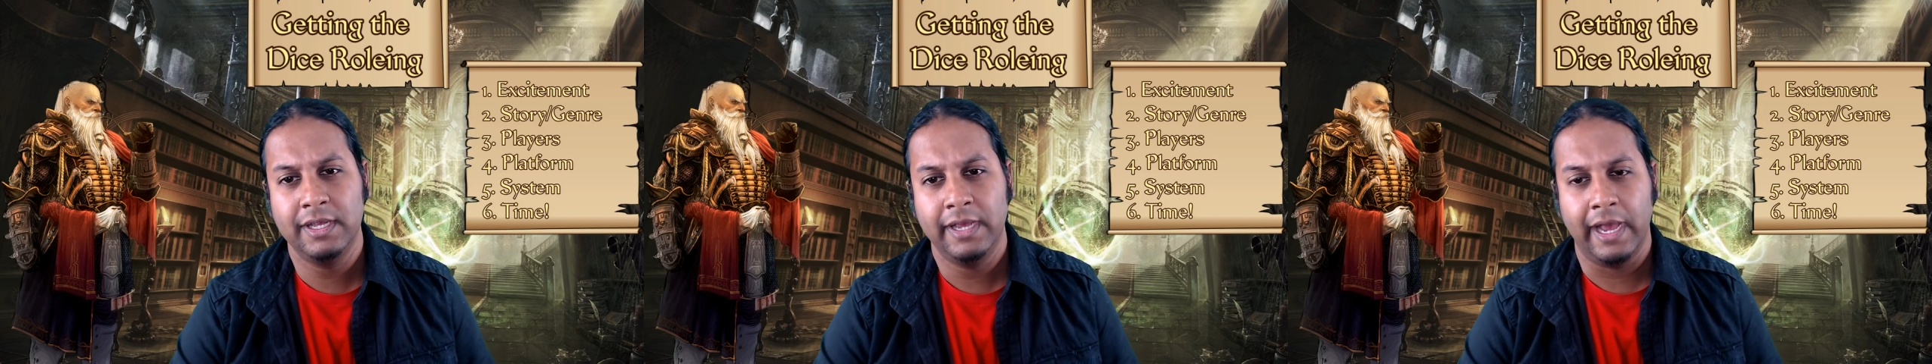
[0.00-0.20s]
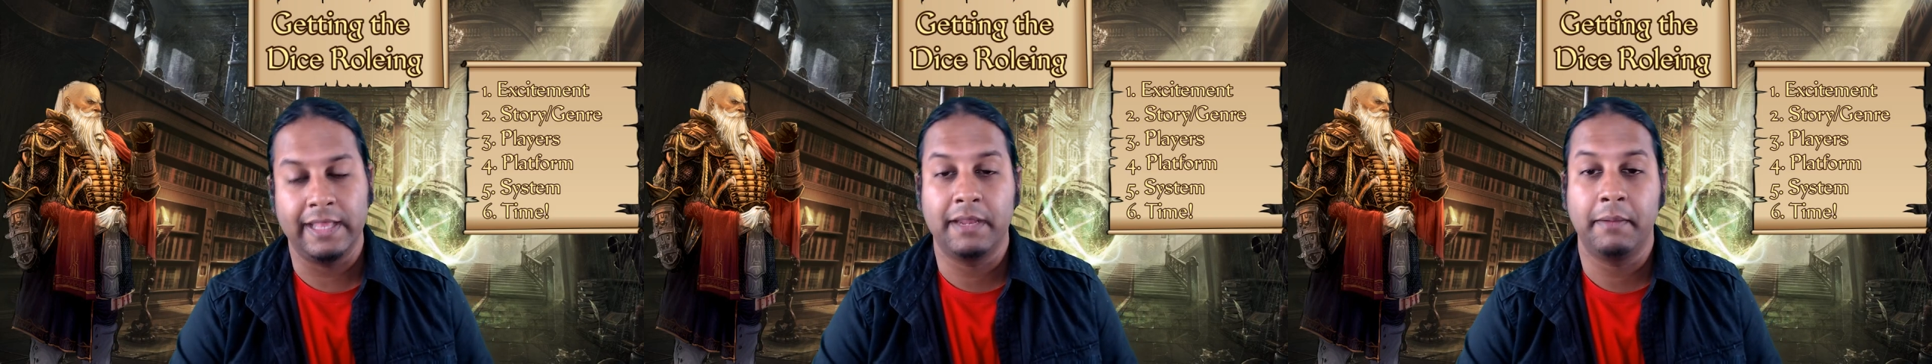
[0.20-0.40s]

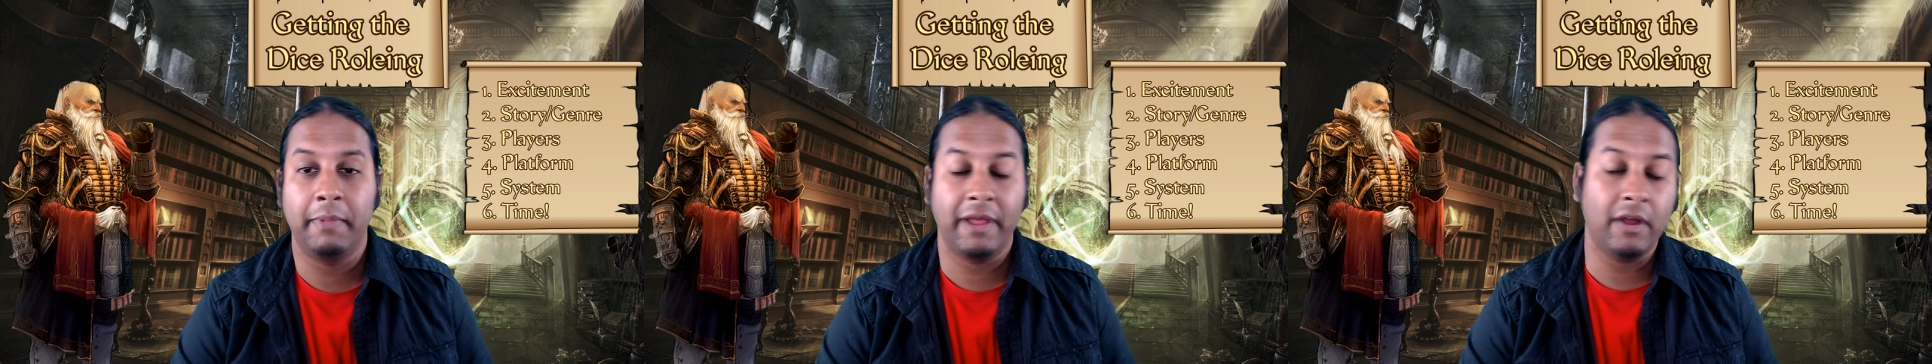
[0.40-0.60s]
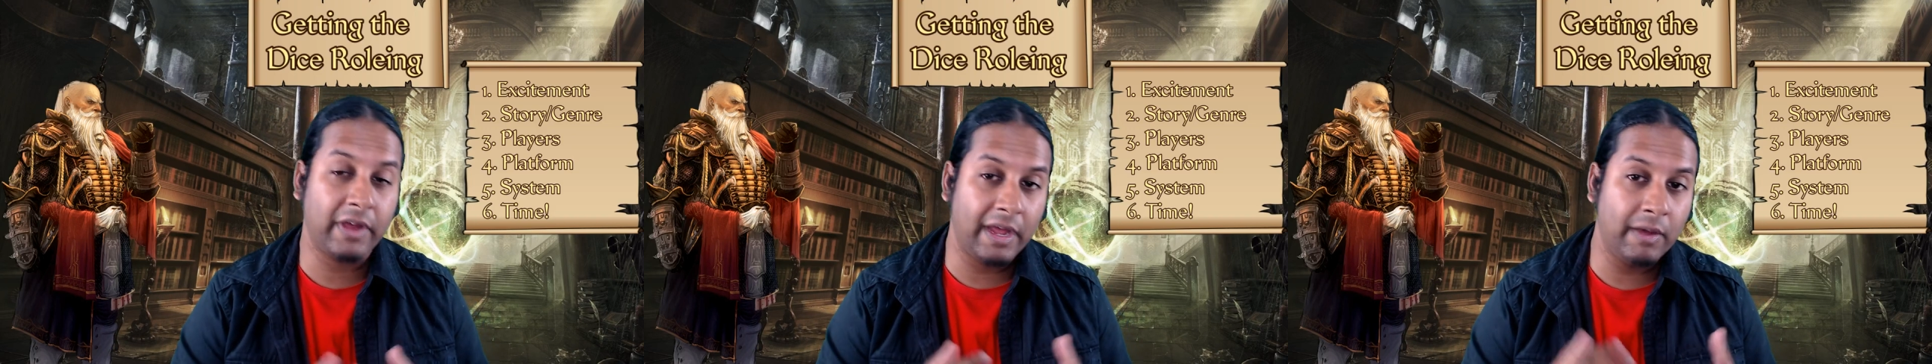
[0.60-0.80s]
And then I'm
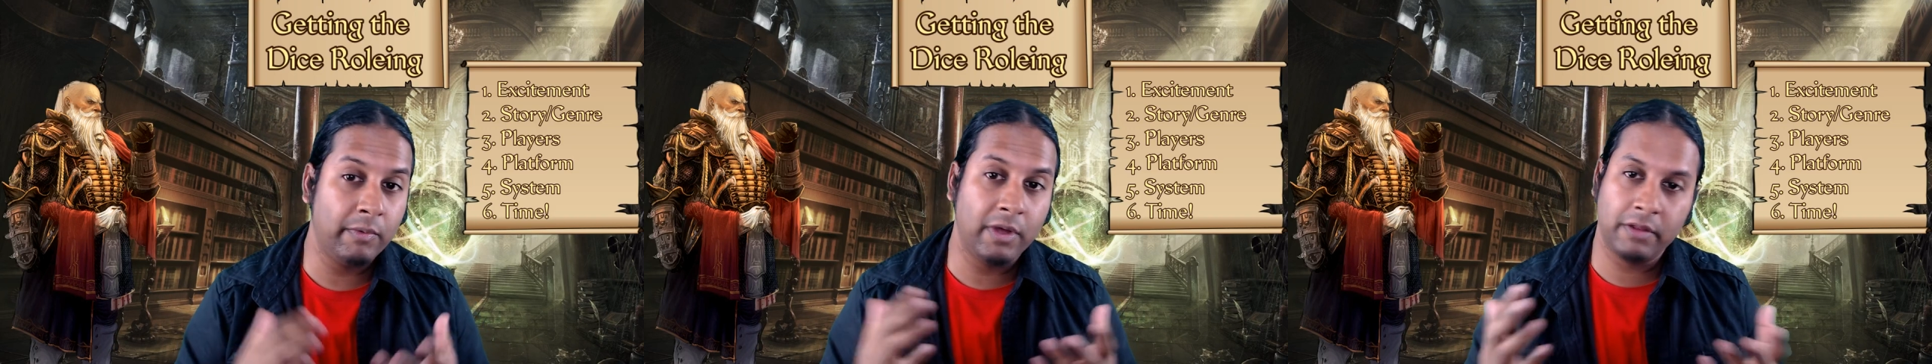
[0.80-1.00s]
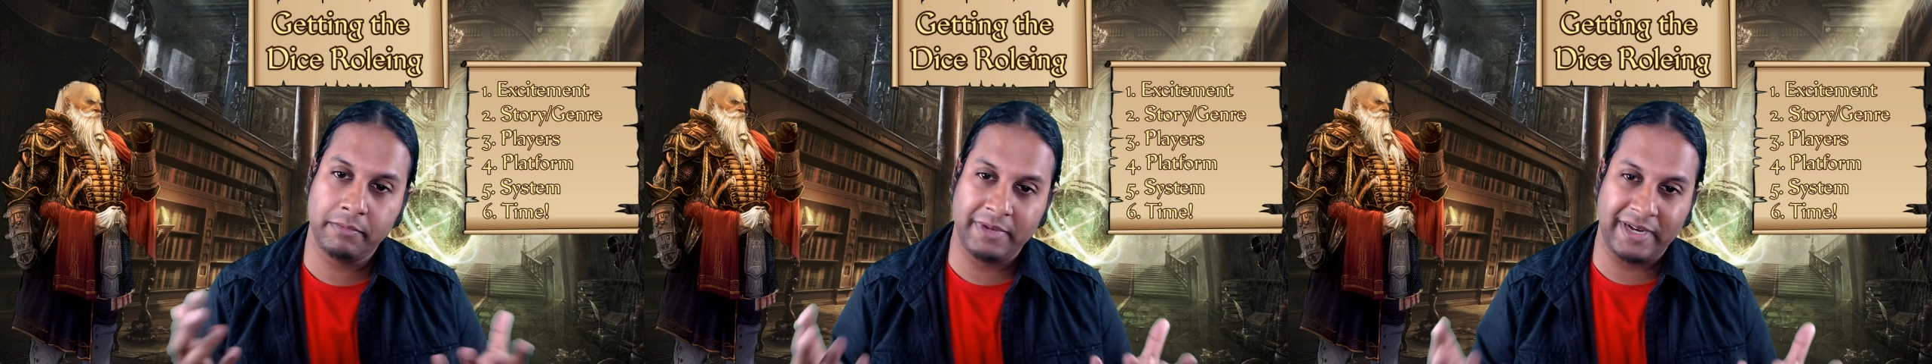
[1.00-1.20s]
like, okay,
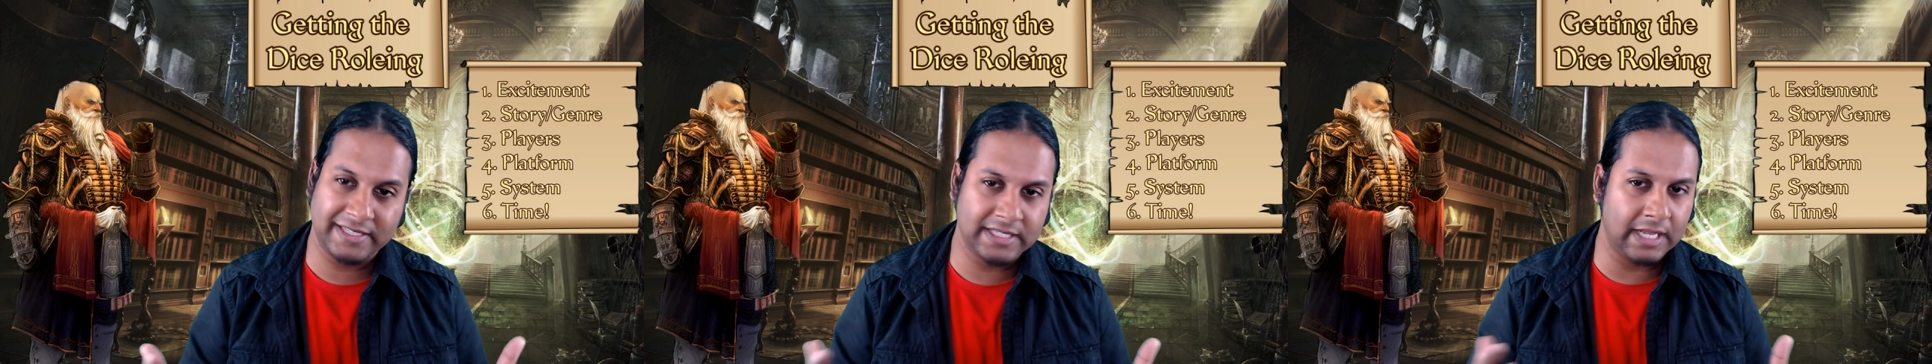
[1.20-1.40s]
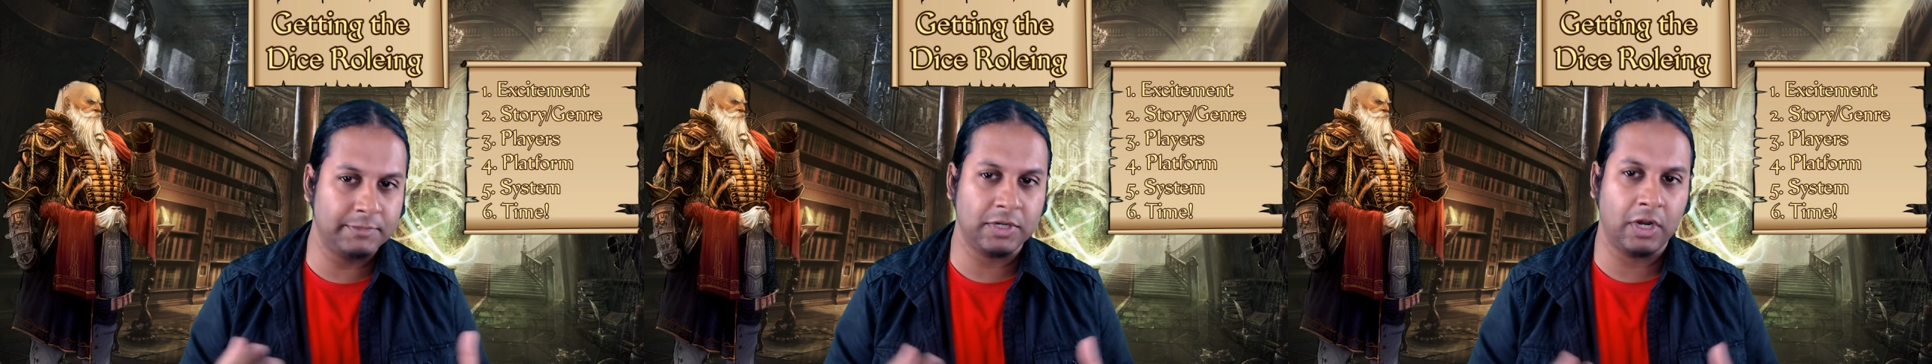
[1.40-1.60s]
well, the next
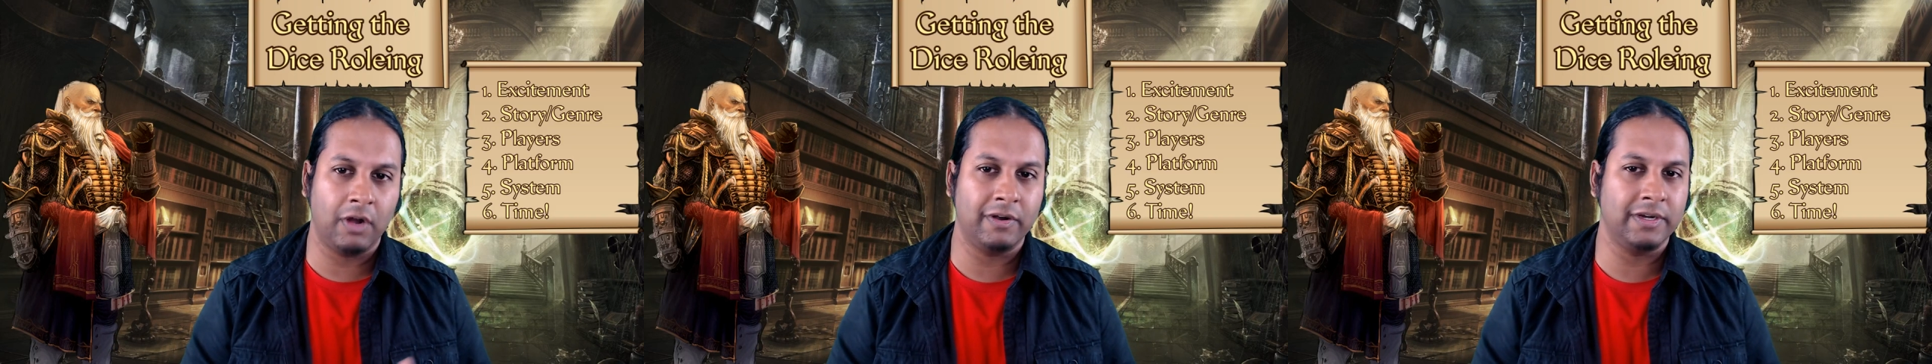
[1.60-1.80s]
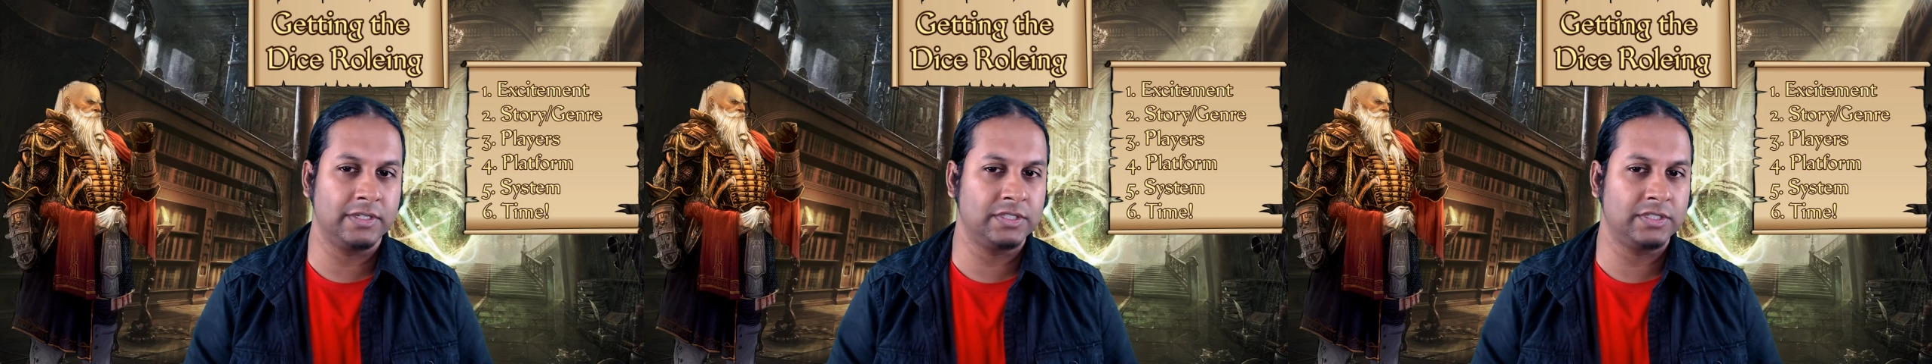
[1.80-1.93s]
game's horror.